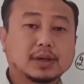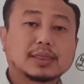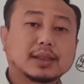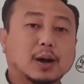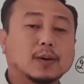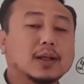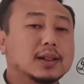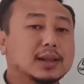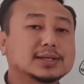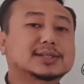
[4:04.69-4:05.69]
Now,
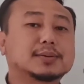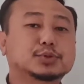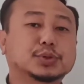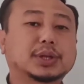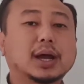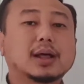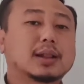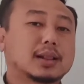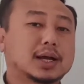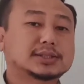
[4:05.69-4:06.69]
let's come to the
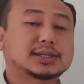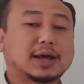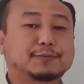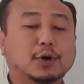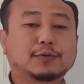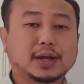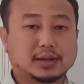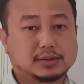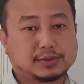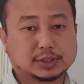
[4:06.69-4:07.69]
last type
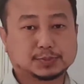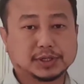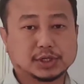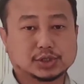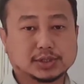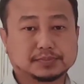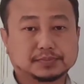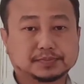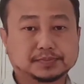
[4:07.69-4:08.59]
of respiration.